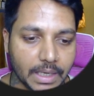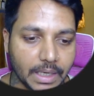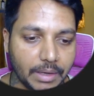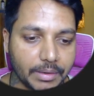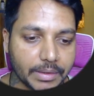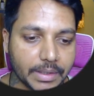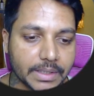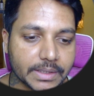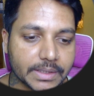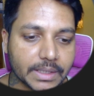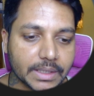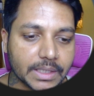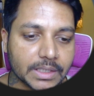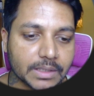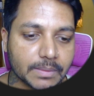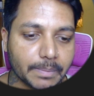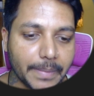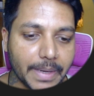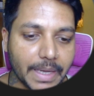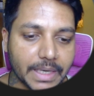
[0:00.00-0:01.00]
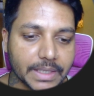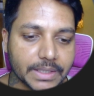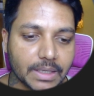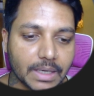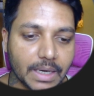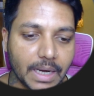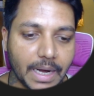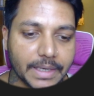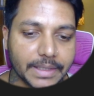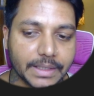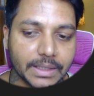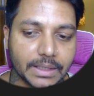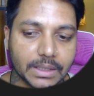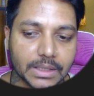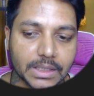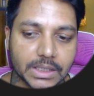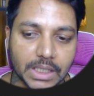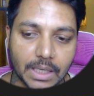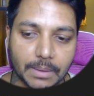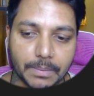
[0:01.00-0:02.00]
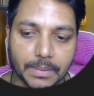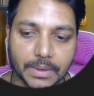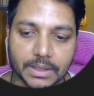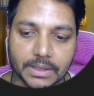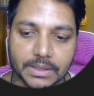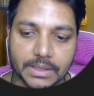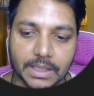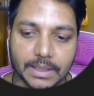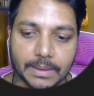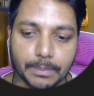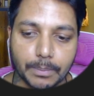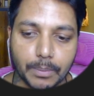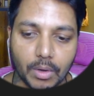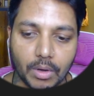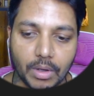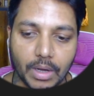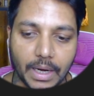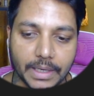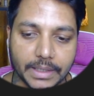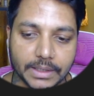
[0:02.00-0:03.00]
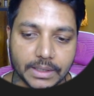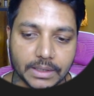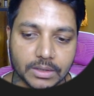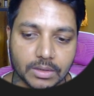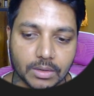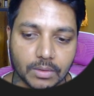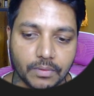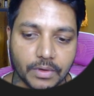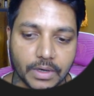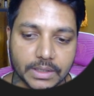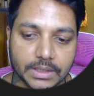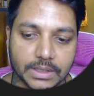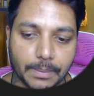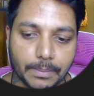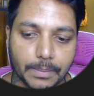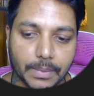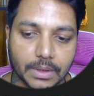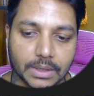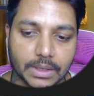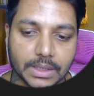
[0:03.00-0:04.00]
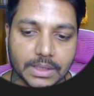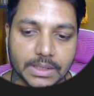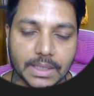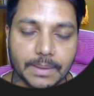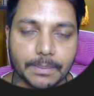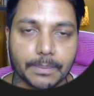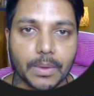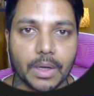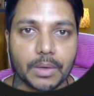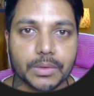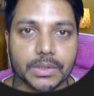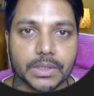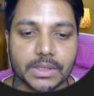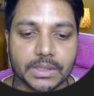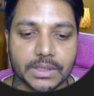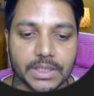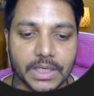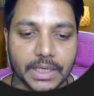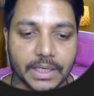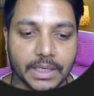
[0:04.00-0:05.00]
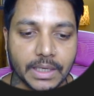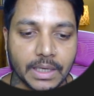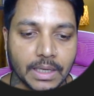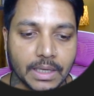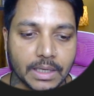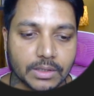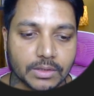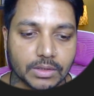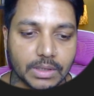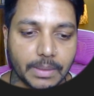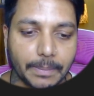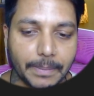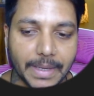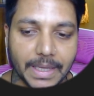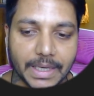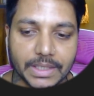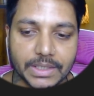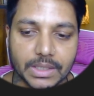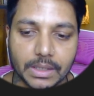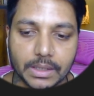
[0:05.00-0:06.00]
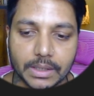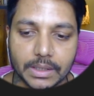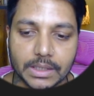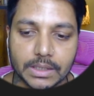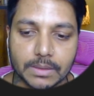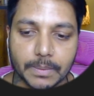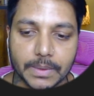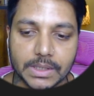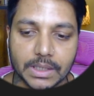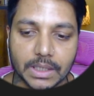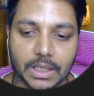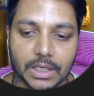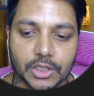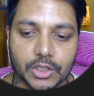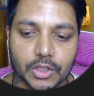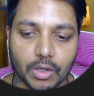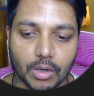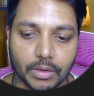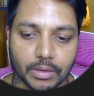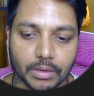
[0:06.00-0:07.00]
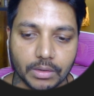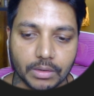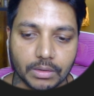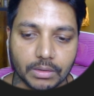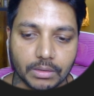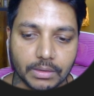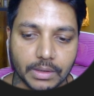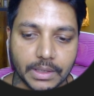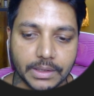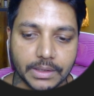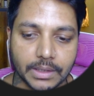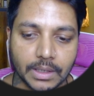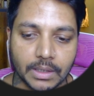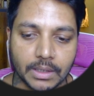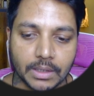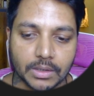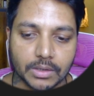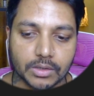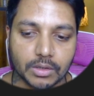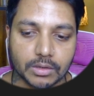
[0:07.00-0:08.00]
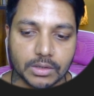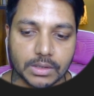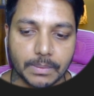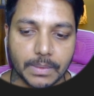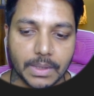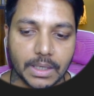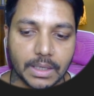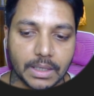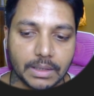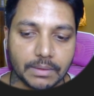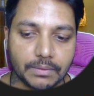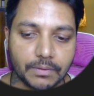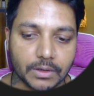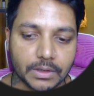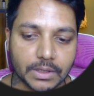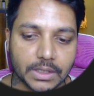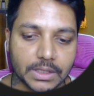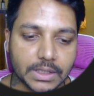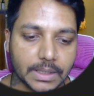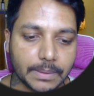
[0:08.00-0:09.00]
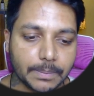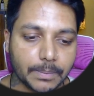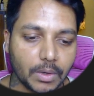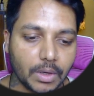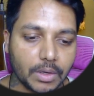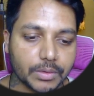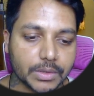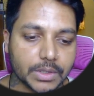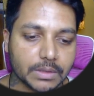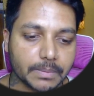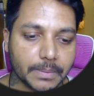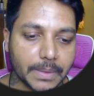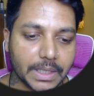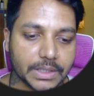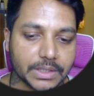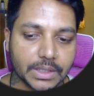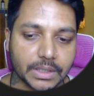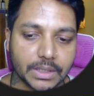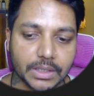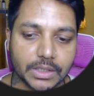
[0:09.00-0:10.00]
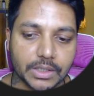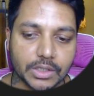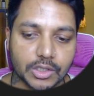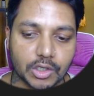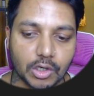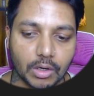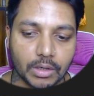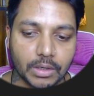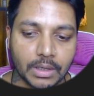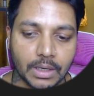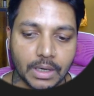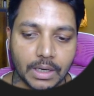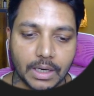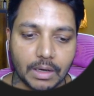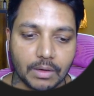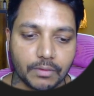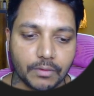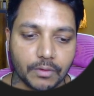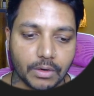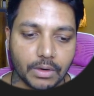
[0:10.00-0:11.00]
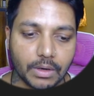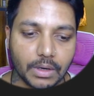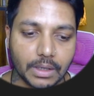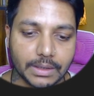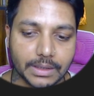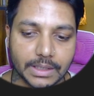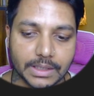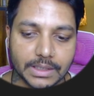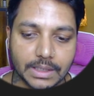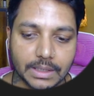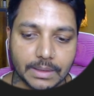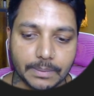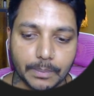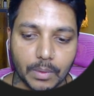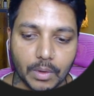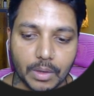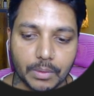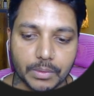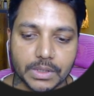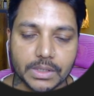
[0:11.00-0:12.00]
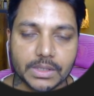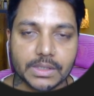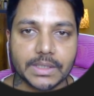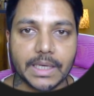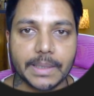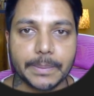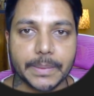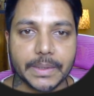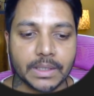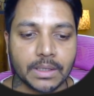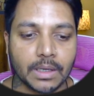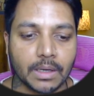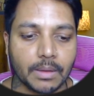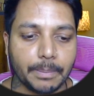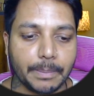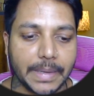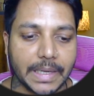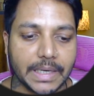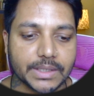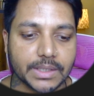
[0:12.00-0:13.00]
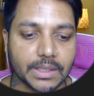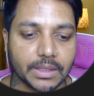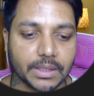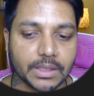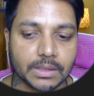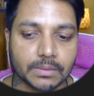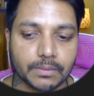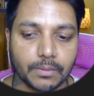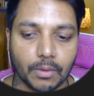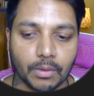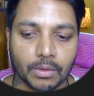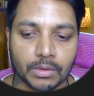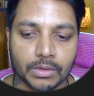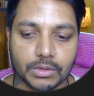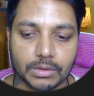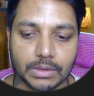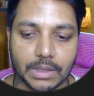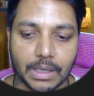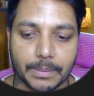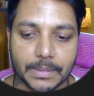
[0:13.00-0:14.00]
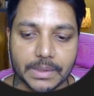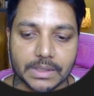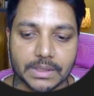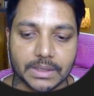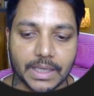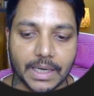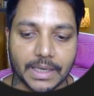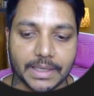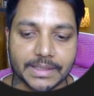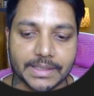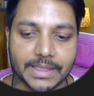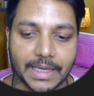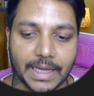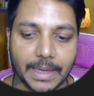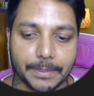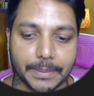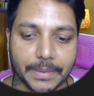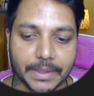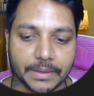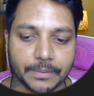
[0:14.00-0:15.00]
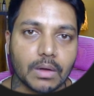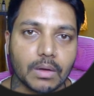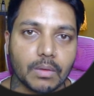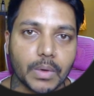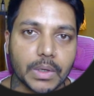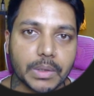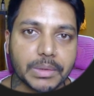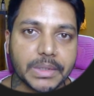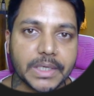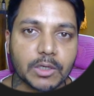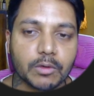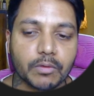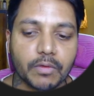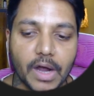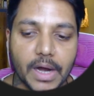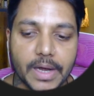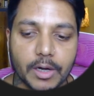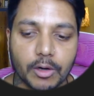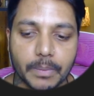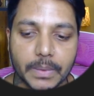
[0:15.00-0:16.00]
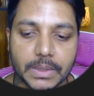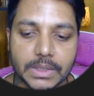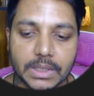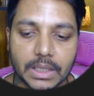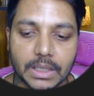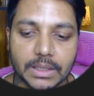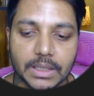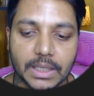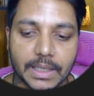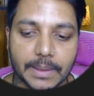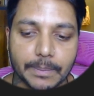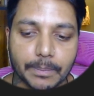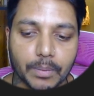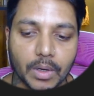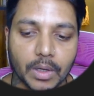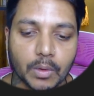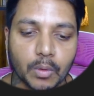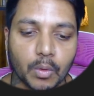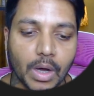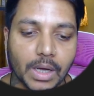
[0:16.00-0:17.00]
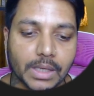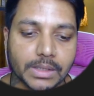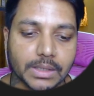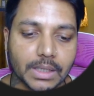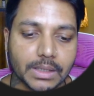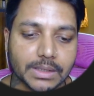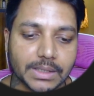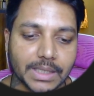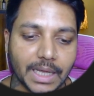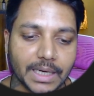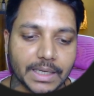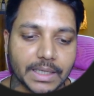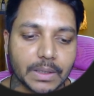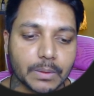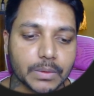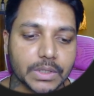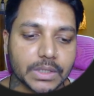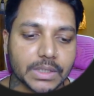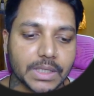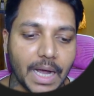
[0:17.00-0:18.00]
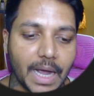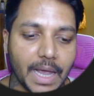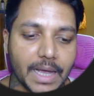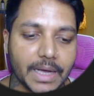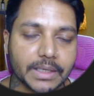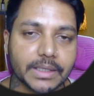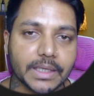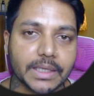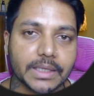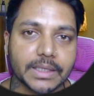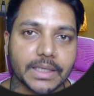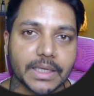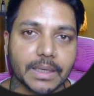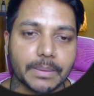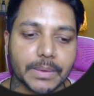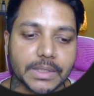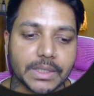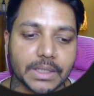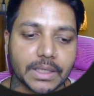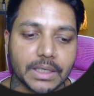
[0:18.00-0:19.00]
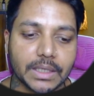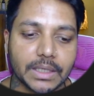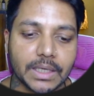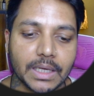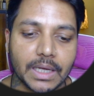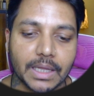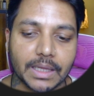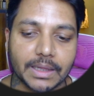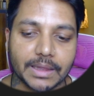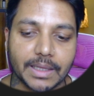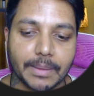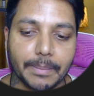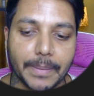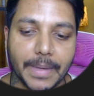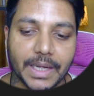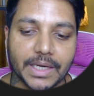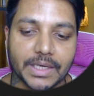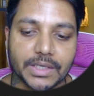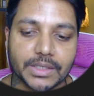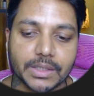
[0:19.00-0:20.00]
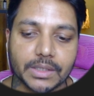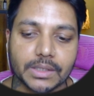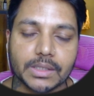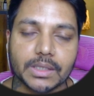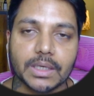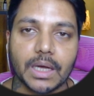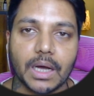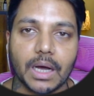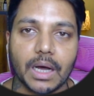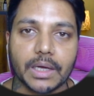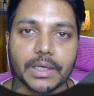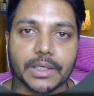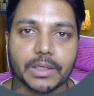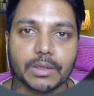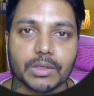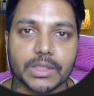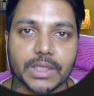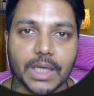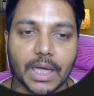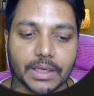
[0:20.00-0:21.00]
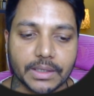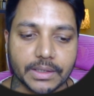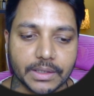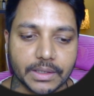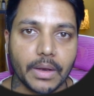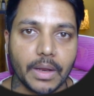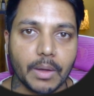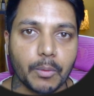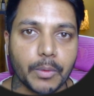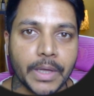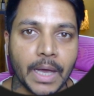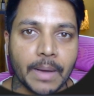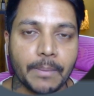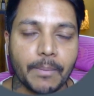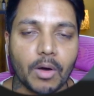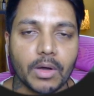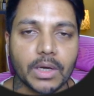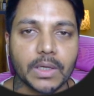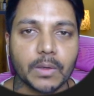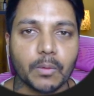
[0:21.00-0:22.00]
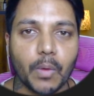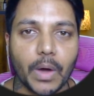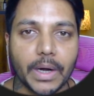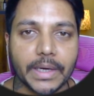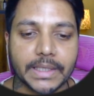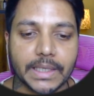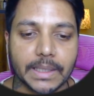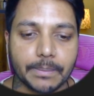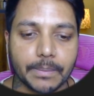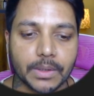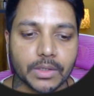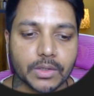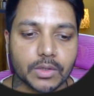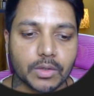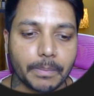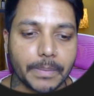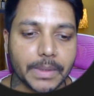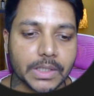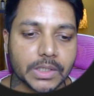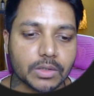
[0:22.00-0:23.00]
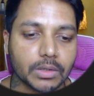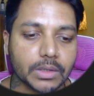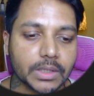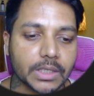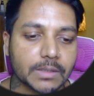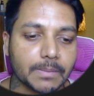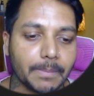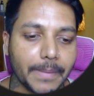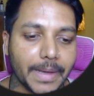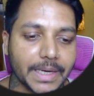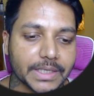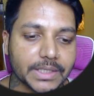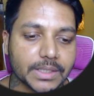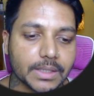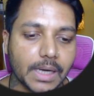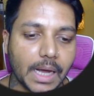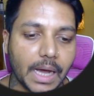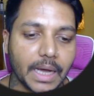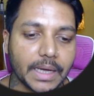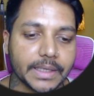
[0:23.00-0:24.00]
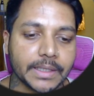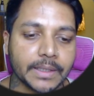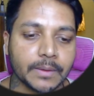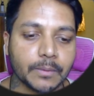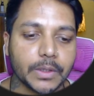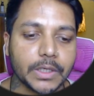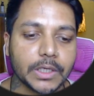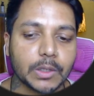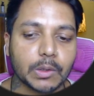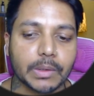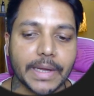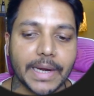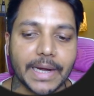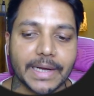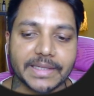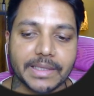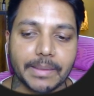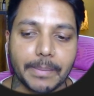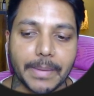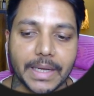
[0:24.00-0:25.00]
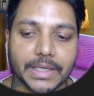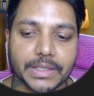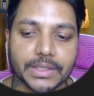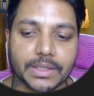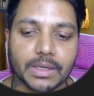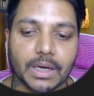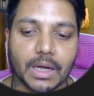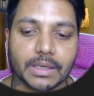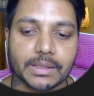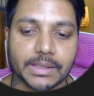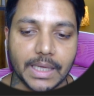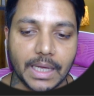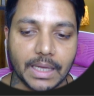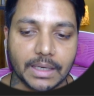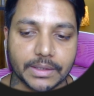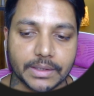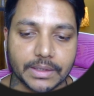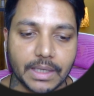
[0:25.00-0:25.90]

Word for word: Now you can see this manager ID itself is an employee ID. So for example, this employee, which is Jane, so the manager is basically John, right? So similarly for this employee, which is manager, is John. Now for this employee, which is David, manager is 4, so that means that is Amy. What we need to find out, basically the employee who has a salary which is higher than their basically the manager's salary. Now we have only one table, so based on this manager ID we need to get the manager salary.